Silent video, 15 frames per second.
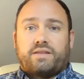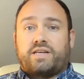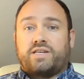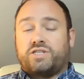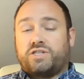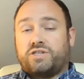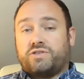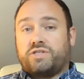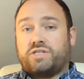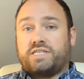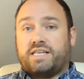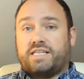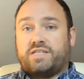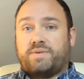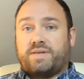They can choose to
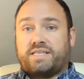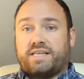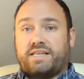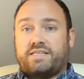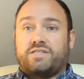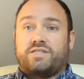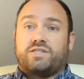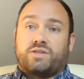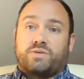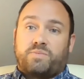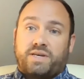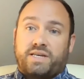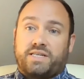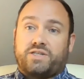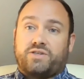send spectators to the
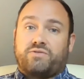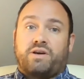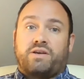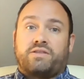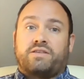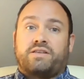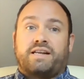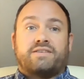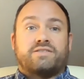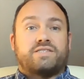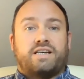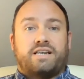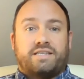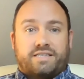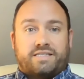pitch rather than
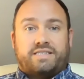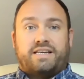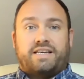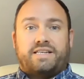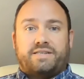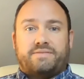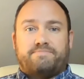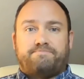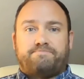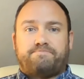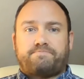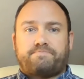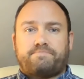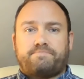outside the stadium.